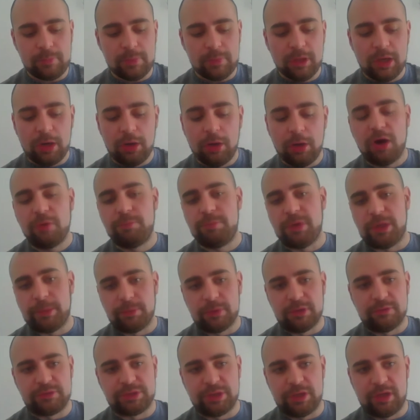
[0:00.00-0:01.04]
a lot of
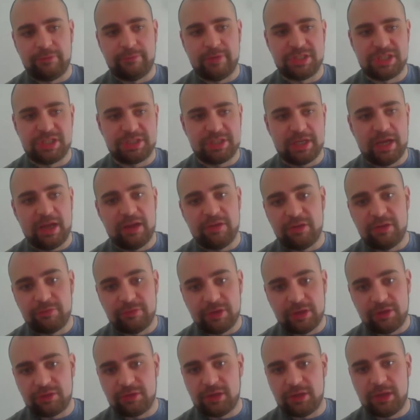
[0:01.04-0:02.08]
people have turned vegetarian
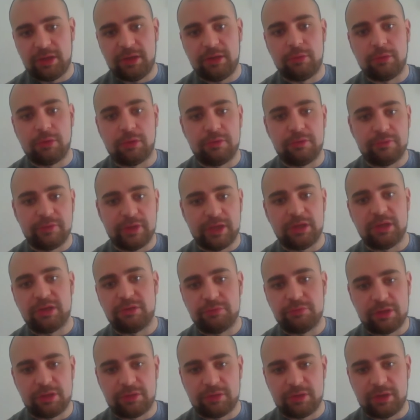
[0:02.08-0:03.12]
recently or gone vegan
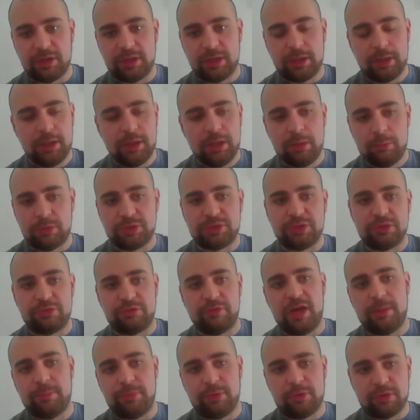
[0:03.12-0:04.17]
recently, which is
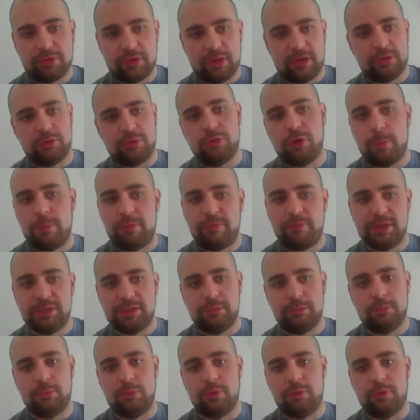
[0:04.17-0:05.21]
great because they're
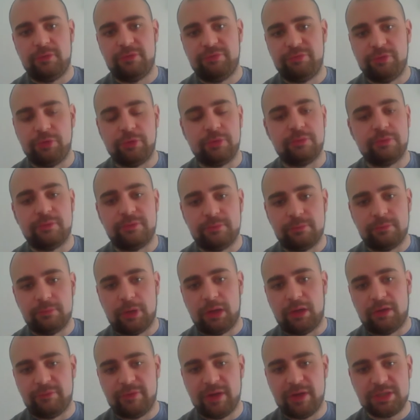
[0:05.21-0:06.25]
incorporating more fruit and
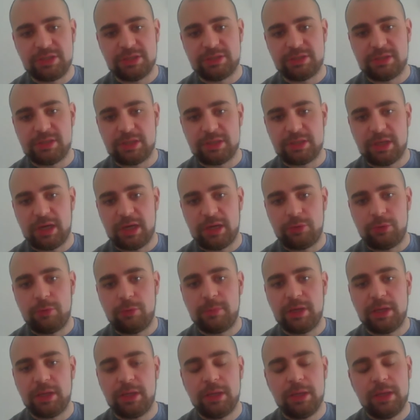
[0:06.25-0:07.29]
uh, veg into their diet
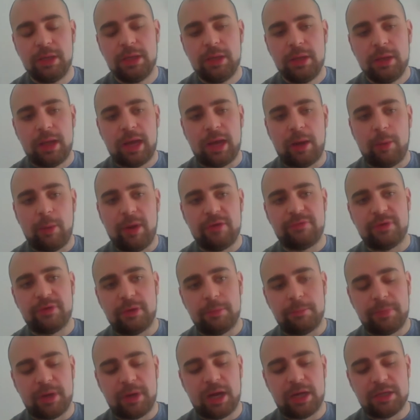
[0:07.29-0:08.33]
normally.
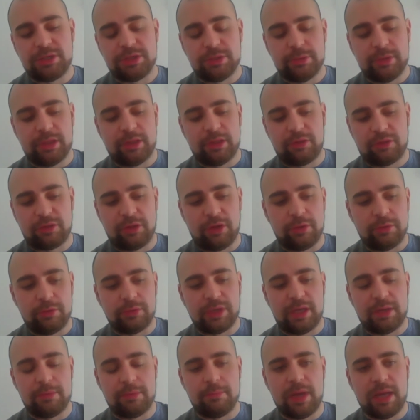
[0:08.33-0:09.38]
However, by doing so,
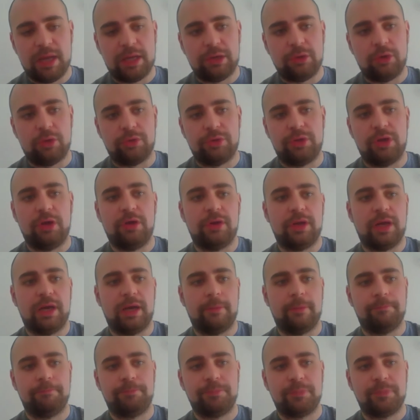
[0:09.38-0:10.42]
they may not know
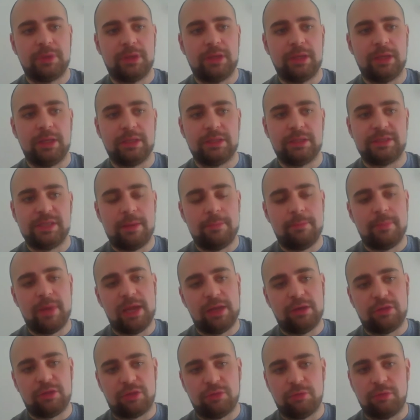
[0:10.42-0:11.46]
that their
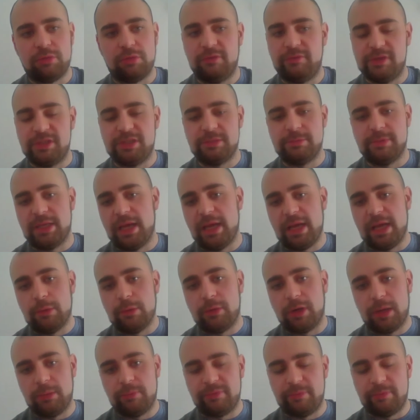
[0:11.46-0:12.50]
main source of vitamin A
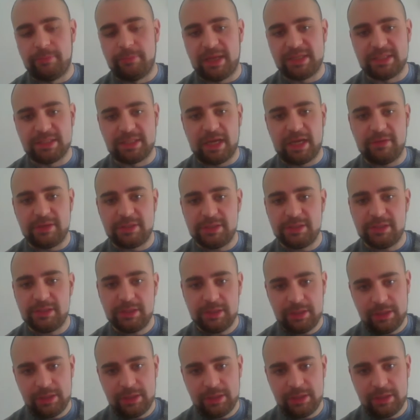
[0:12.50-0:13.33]
will come from beta carotene.